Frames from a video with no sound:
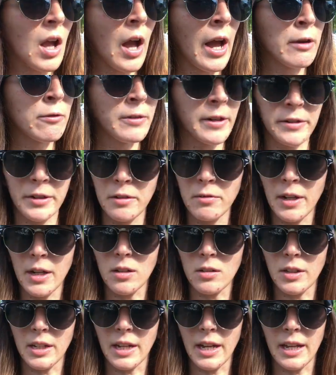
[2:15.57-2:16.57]
I very
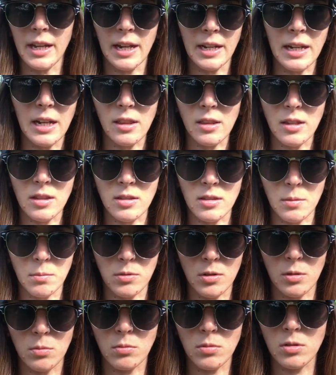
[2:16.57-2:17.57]
rarely get any of these
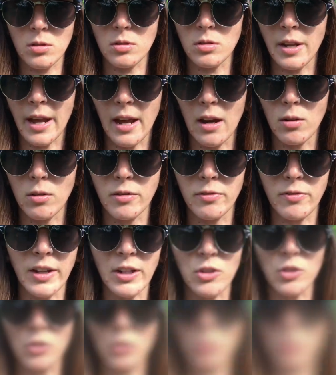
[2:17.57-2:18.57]
symptoms now. If I
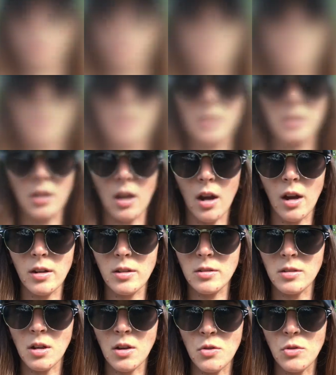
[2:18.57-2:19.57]
do, it's
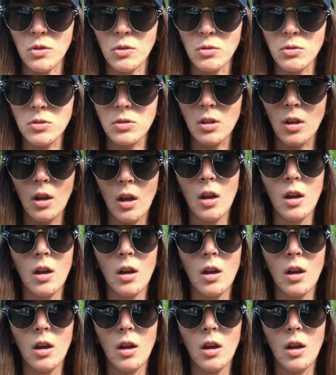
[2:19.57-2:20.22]
detox induced,